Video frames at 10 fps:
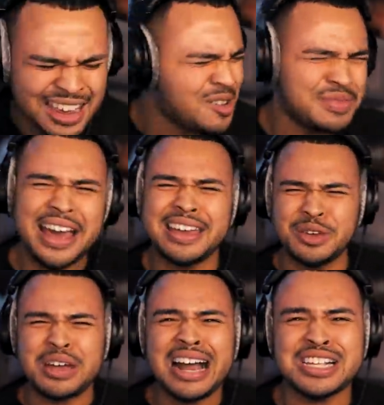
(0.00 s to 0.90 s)
Hey, yo, hey,
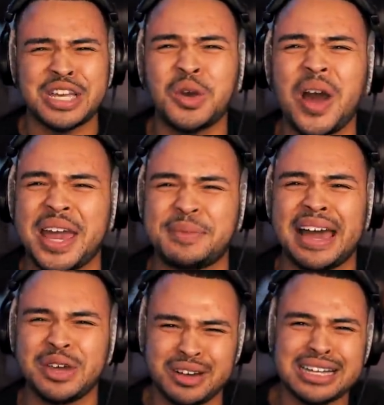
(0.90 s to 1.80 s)
you guys can wait,
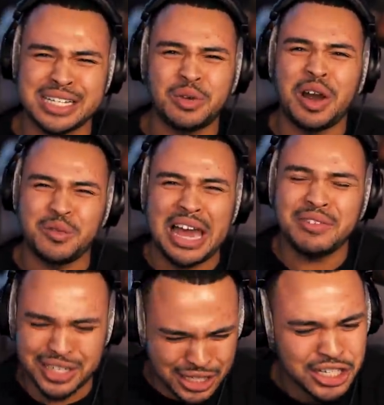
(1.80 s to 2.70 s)
man. You guys can wait. We
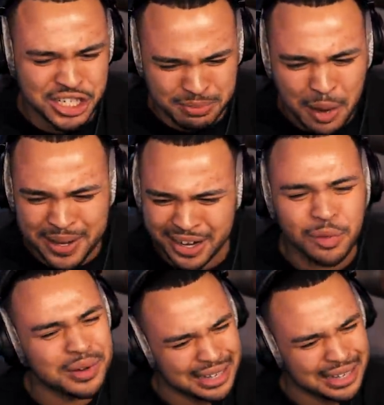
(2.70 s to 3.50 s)
having a touching moment here.